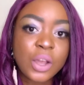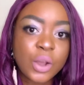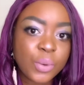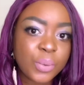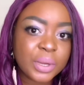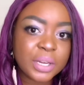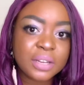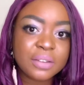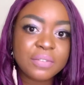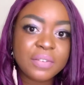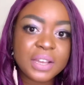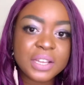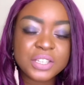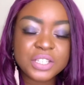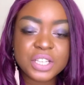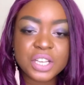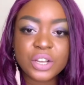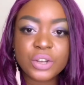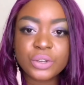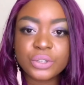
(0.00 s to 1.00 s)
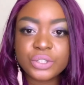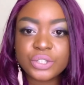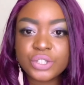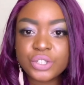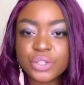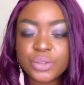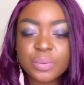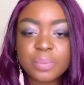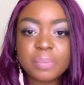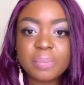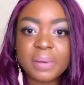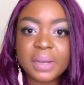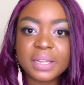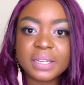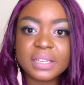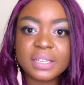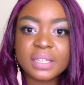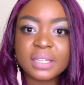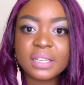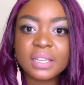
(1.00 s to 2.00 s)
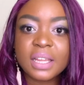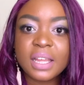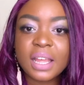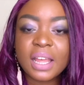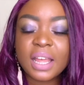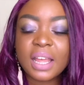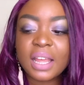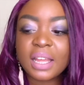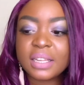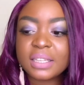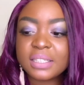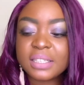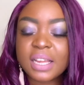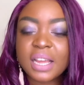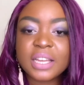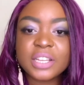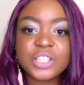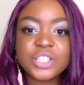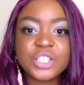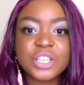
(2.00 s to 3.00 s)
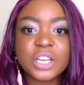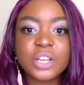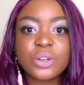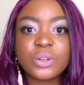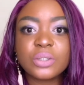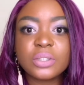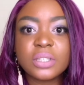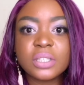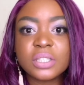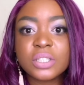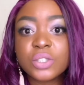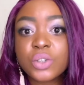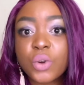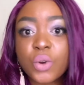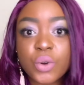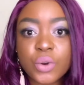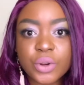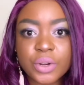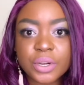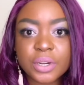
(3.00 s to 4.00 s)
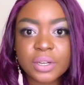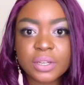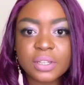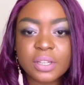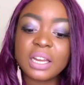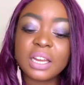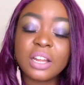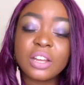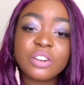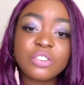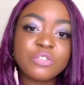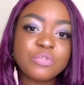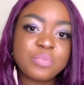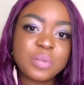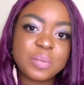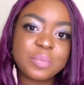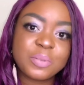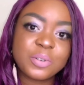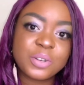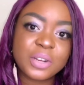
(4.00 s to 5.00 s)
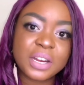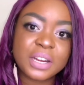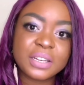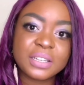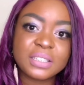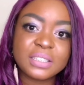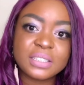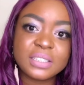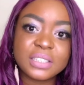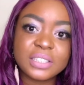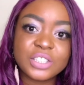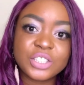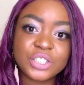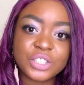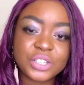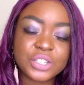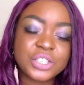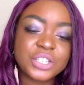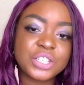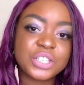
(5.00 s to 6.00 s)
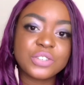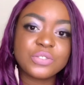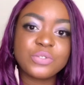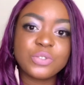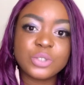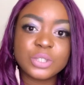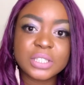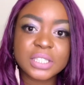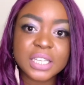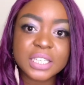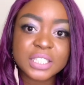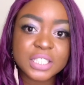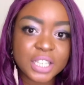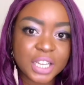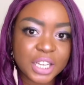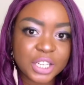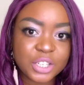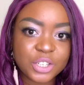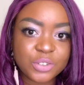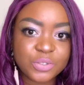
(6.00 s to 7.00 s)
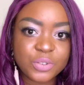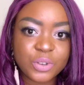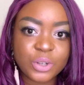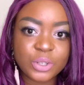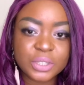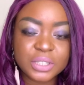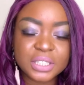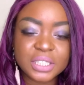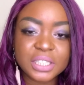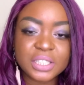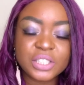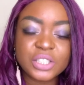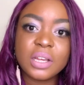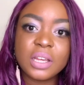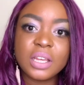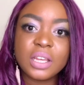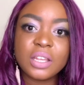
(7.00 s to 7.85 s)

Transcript: Whenever I check on TubeBuddy and I check on the score, a lot of people are searching for such kind of content.